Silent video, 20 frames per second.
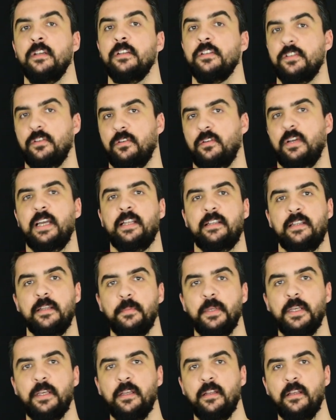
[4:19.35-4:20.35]
So at the
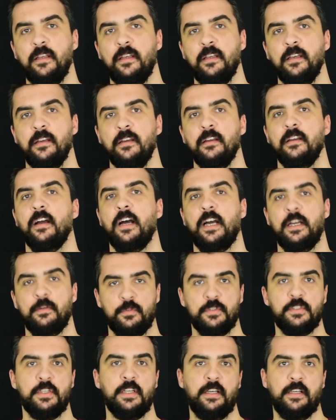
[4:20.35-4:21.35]
beginning, I
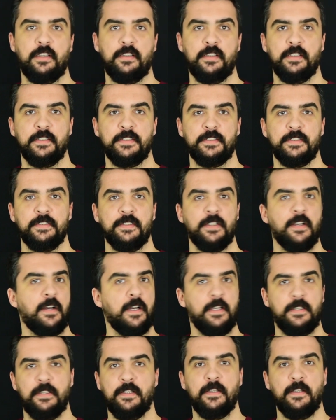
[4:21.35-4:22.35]
was like this.
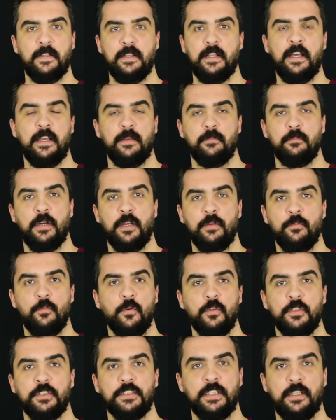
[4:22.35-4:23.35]
I didn't like my
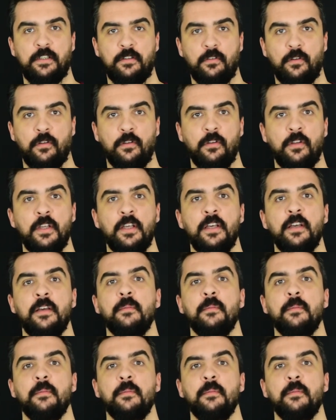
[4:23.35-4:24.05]
voice at all.